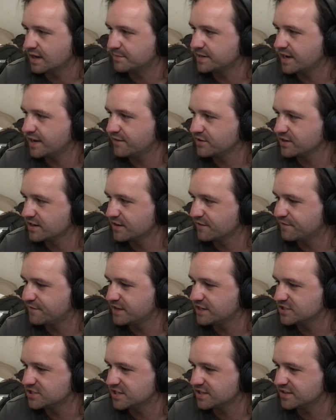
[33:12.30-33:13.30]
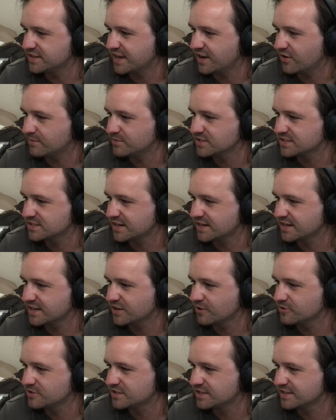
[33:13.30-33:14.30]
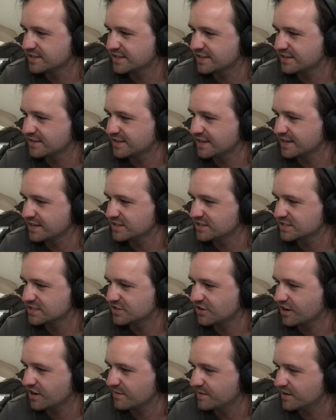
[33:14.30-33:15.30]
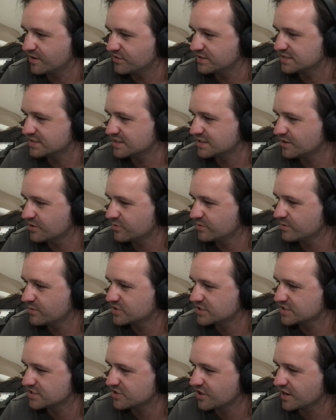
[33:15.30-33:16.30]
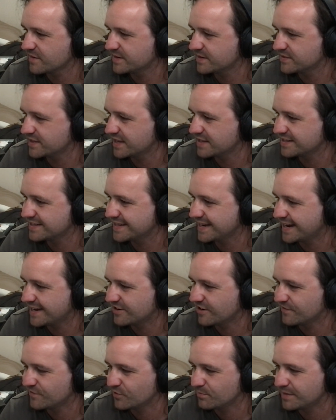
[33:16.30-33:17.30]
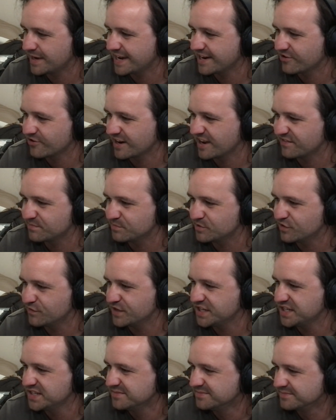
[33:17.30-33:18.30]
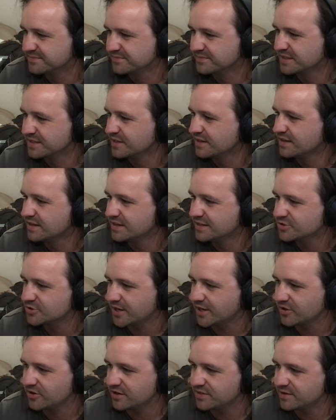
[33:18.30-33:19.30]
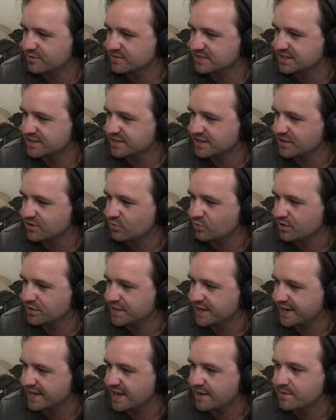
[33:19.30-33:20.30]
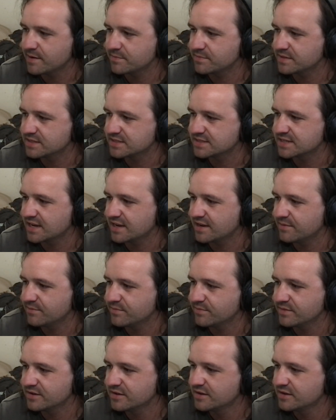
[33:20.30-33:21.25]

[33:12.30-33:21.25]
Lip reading: I'm not even gonna finish it now. I'm just gonna go to the thing and just talk about this. So we were just talking about that god awful Minecraft movie trailer, and there was another one that came out this time,